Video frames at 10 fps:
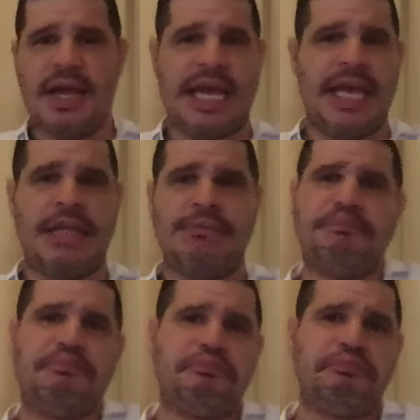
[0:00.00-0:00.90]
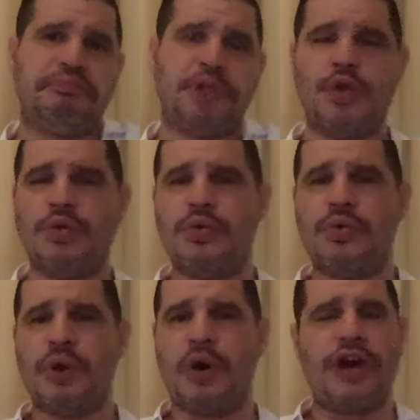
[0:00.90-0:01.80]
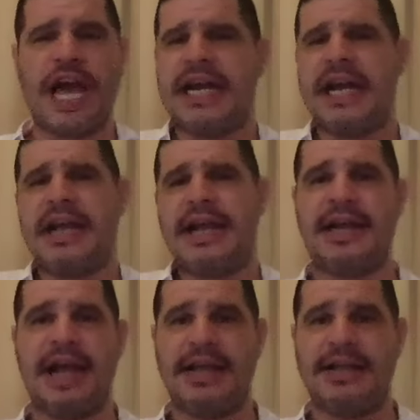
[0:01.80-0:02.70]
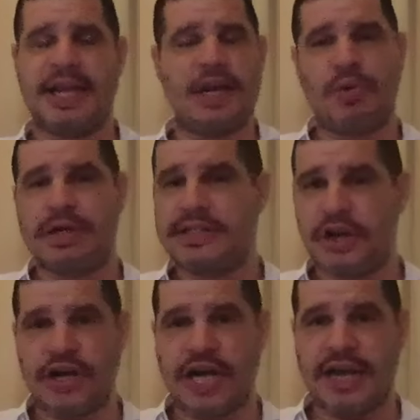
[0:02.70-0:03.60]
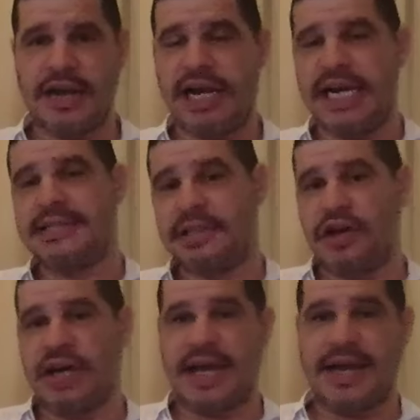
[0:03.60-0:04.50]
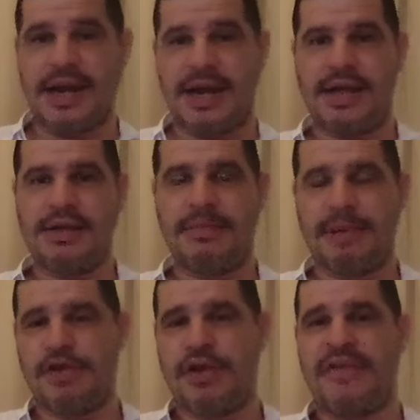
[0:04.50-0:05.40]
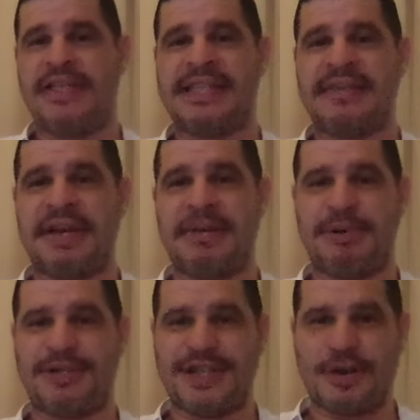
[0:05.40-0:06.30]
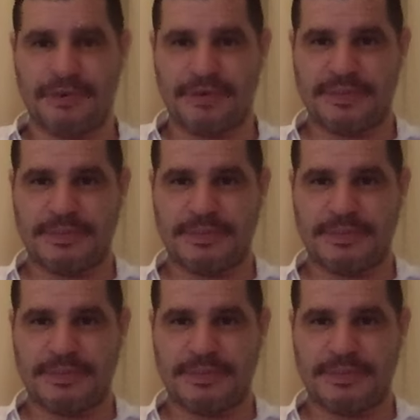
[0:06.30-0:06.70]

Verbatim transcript: and you, or $99.99, and it was $39.99, but you give in 70% off?